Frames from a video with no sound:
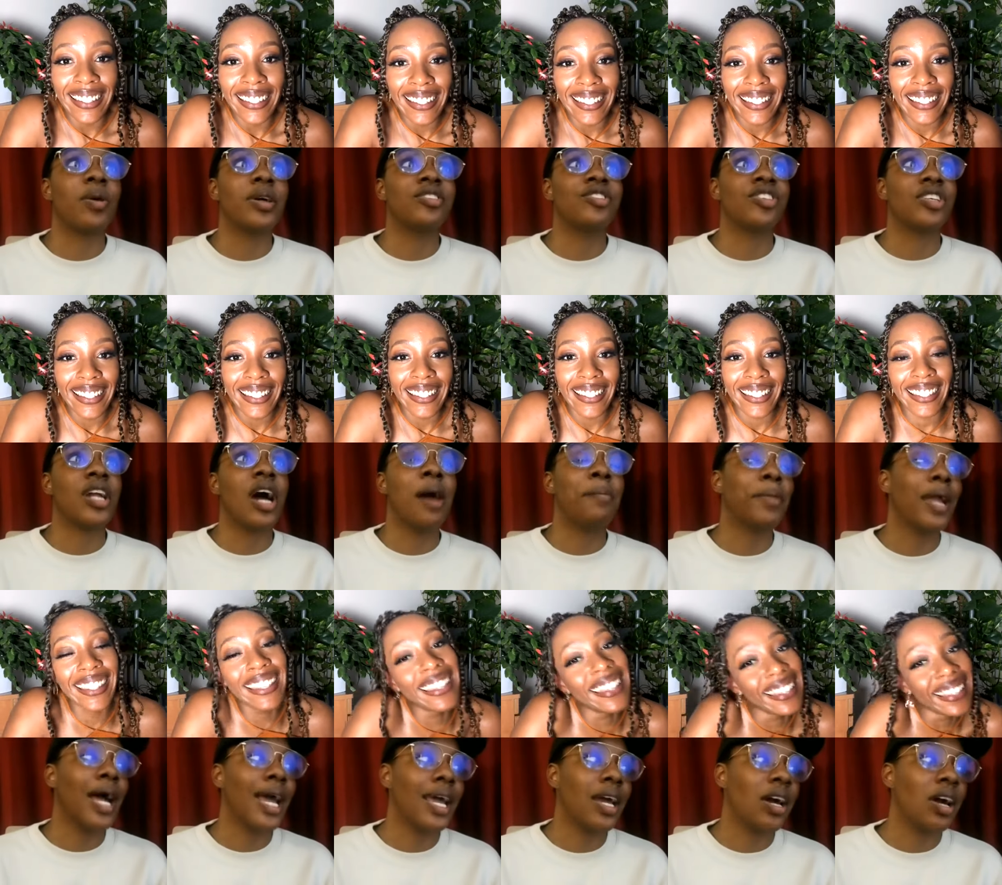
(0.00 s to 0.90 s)
Speaker 1: question. I'm
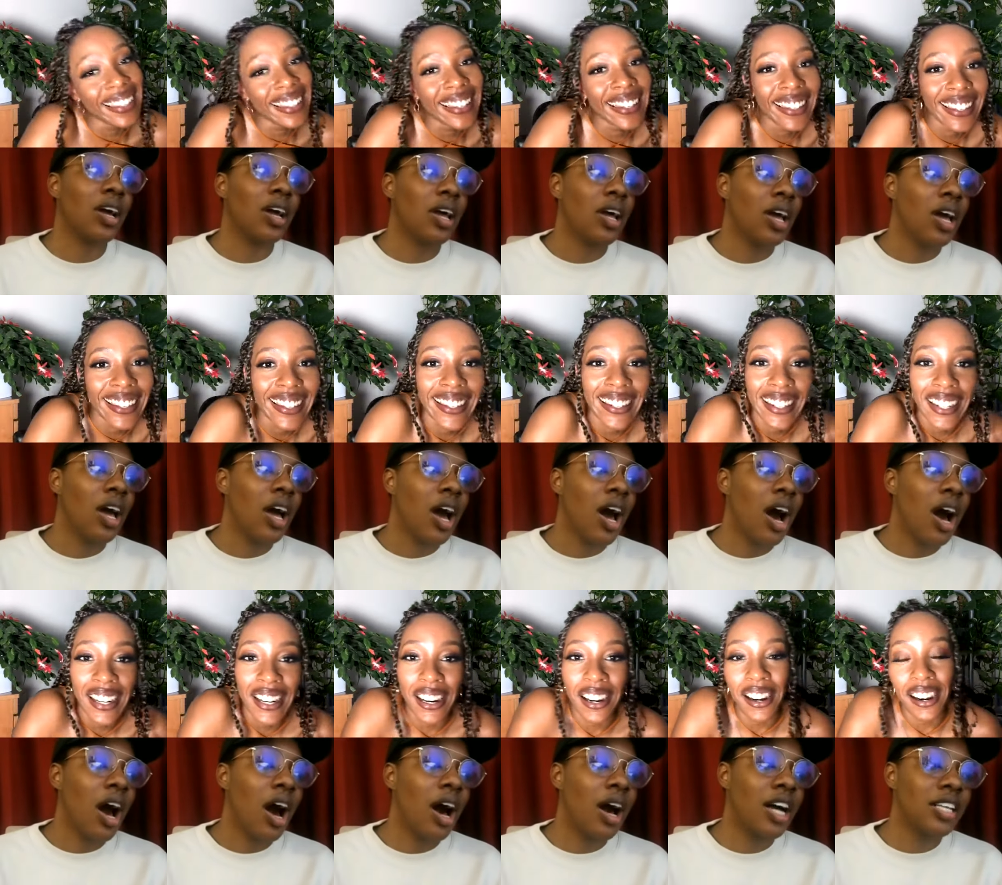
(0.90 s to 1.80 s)
like,
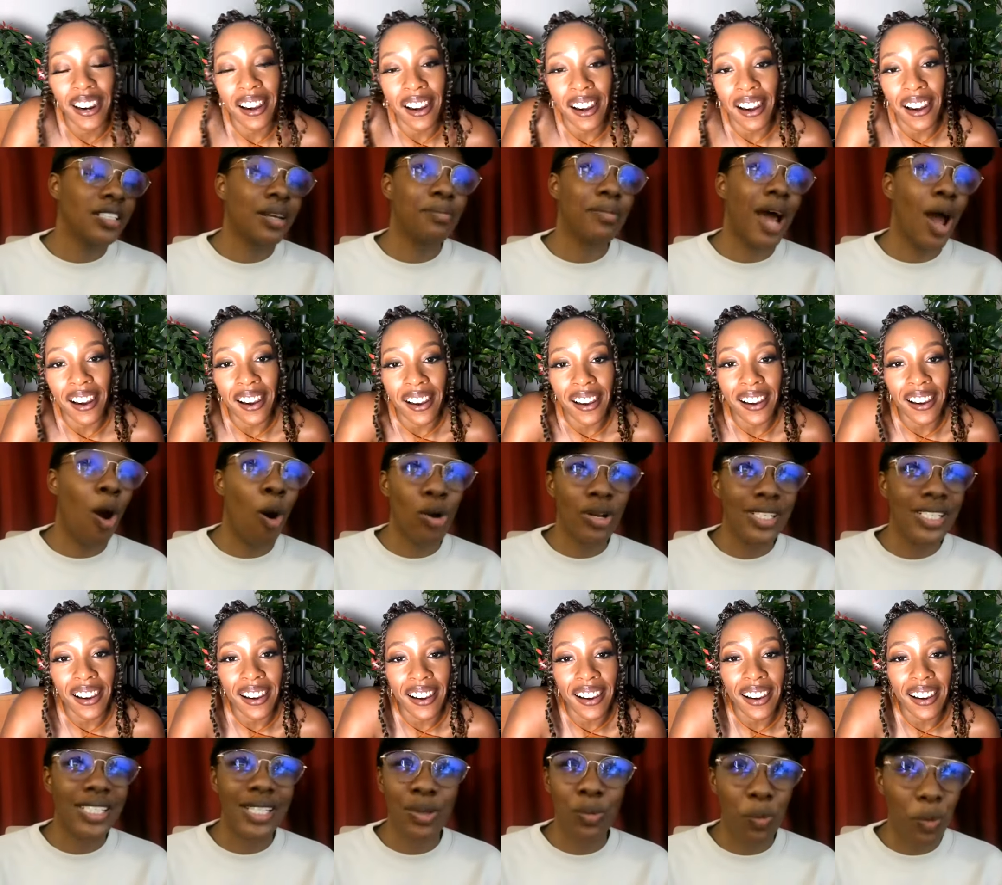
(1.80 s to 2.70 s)
because I'm like,
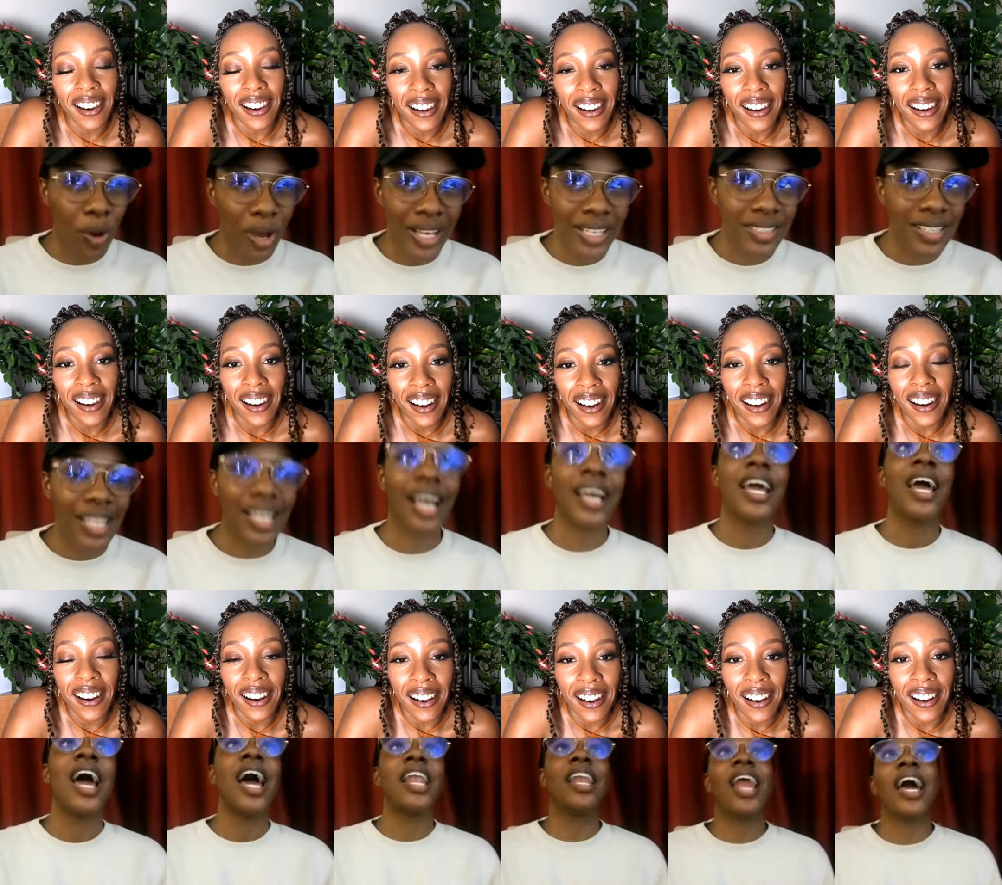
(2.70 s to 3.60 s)
honestly, what is it? Like
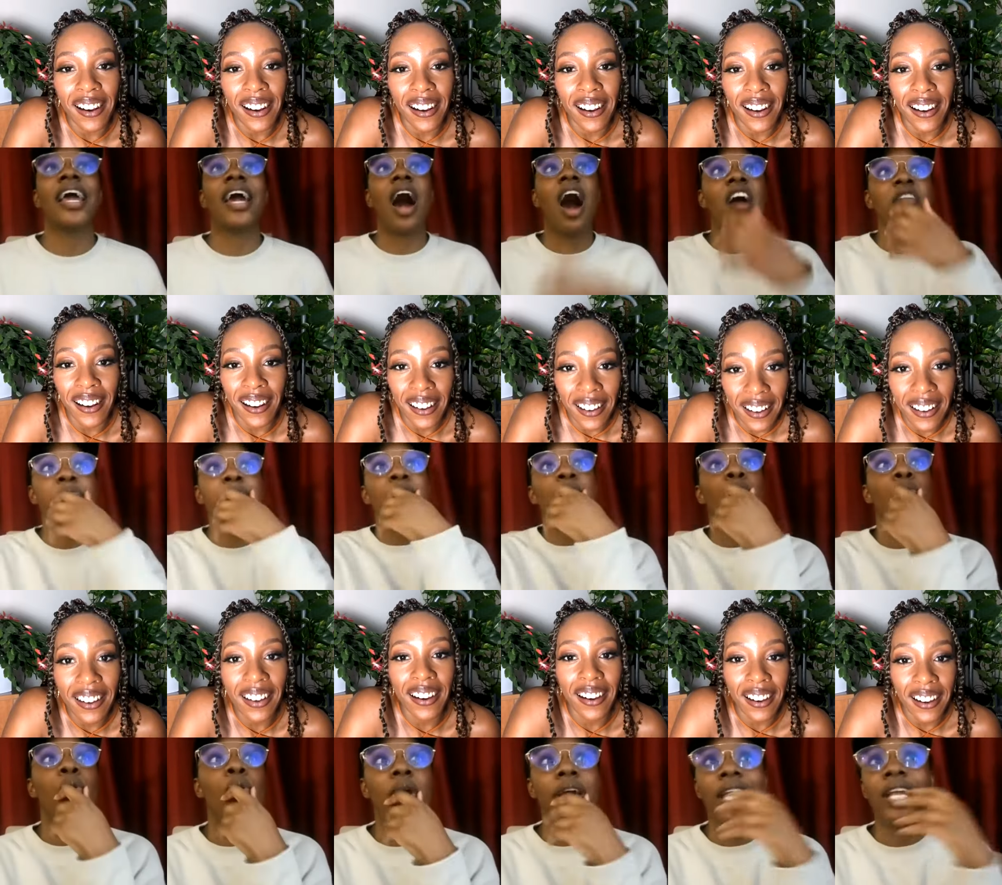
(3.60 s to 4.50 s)
I've been
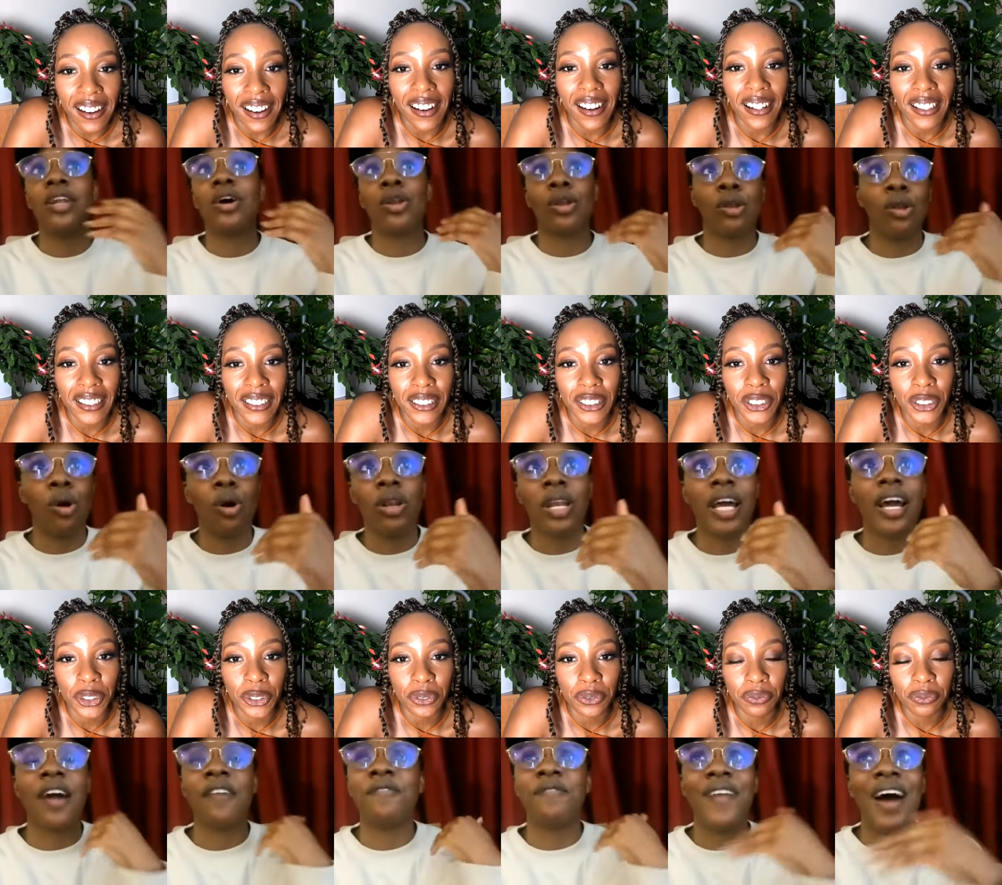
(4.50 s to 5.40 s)
walking a lot. Like,
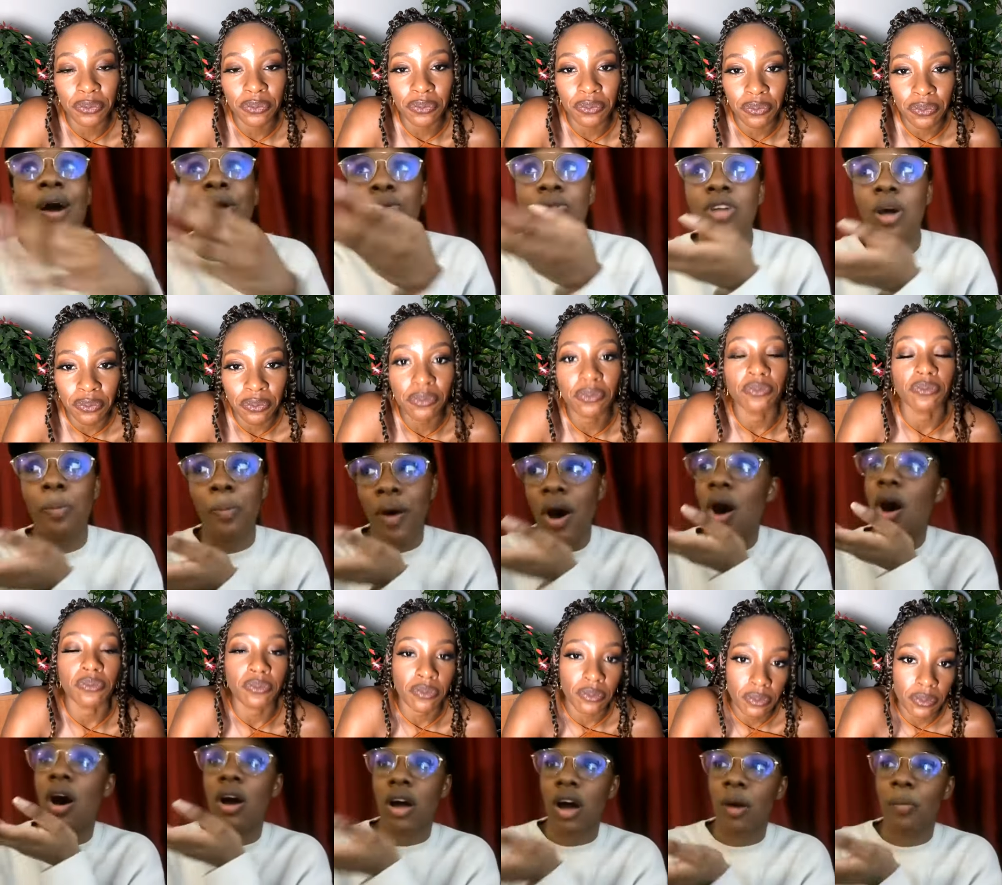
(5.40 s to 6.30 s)
I found a
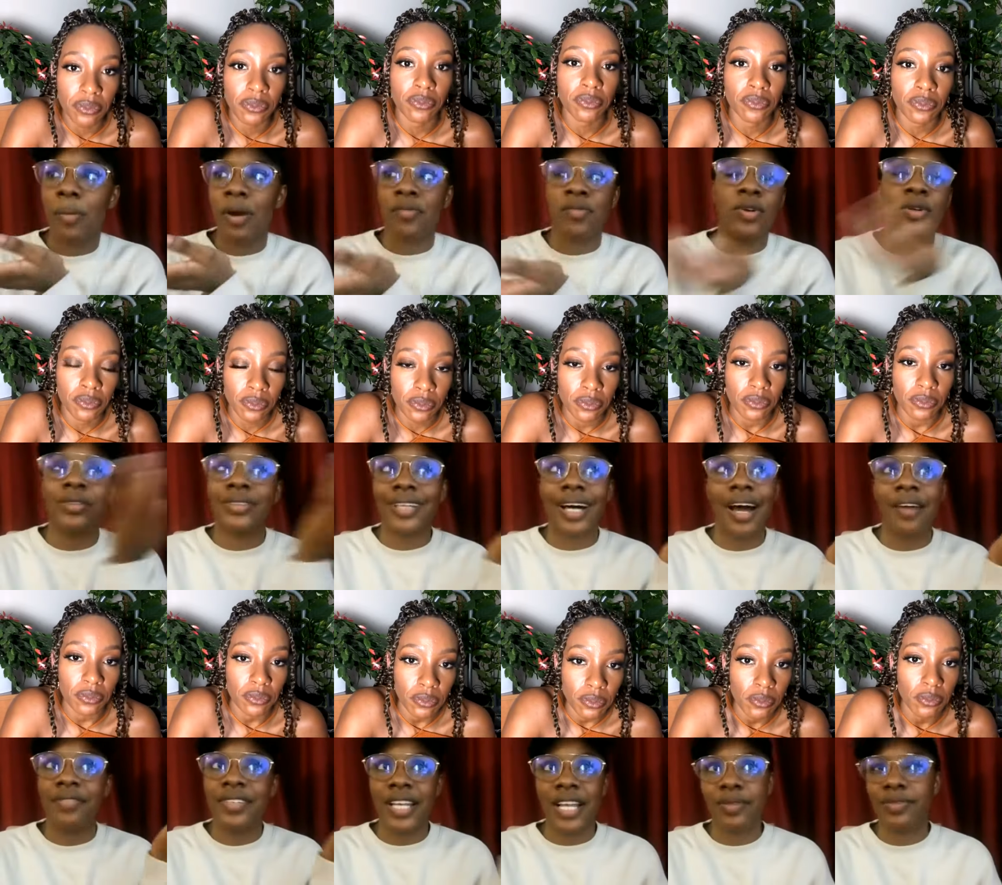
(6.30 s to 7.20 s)
park up my road that
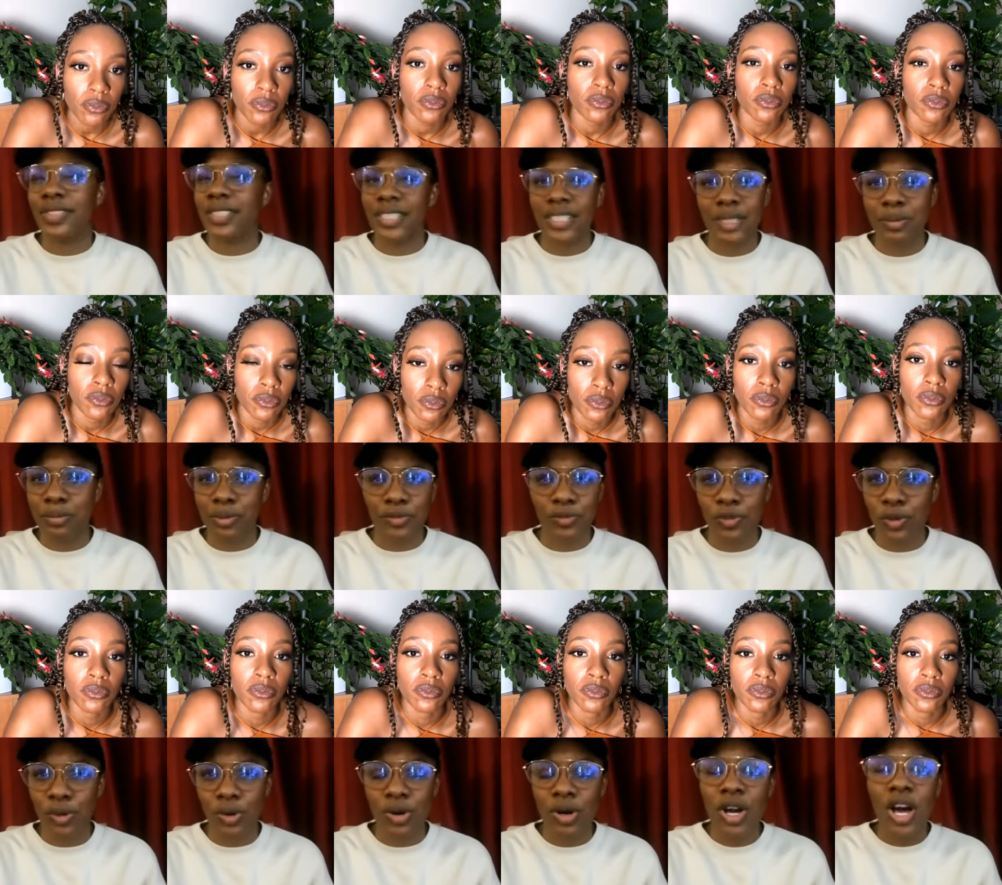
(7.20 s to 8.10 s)
I've never seen
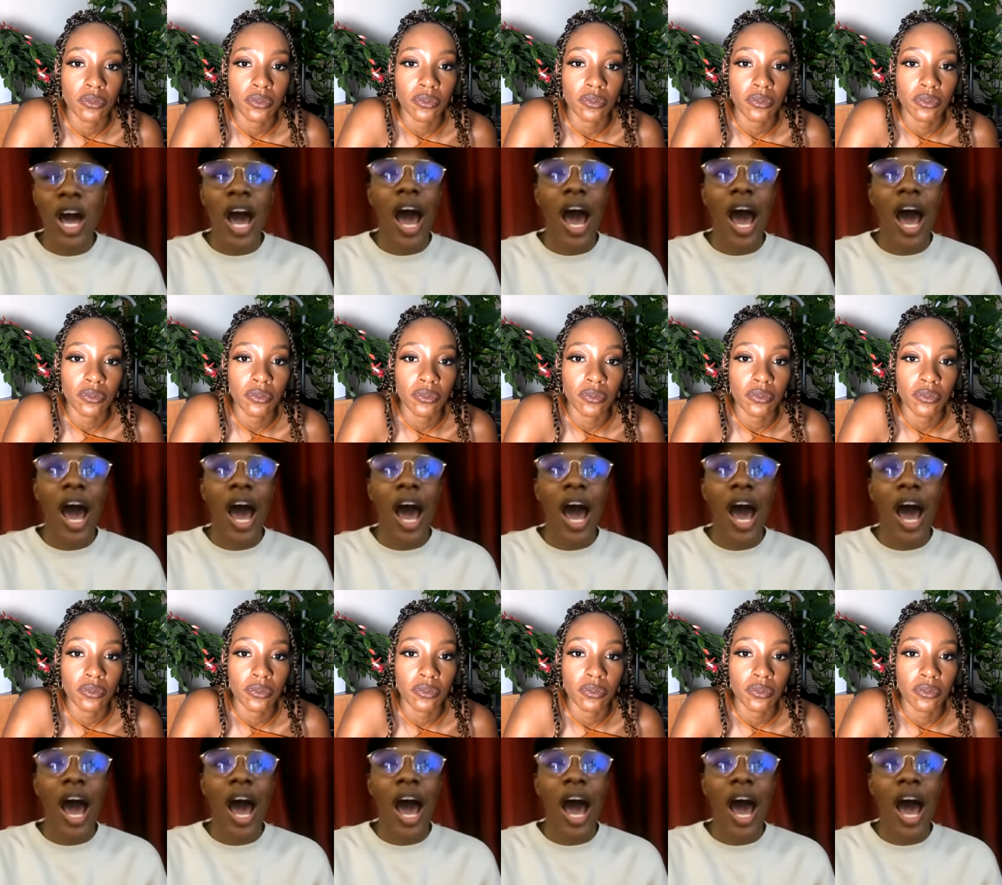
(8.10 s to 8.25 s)
before.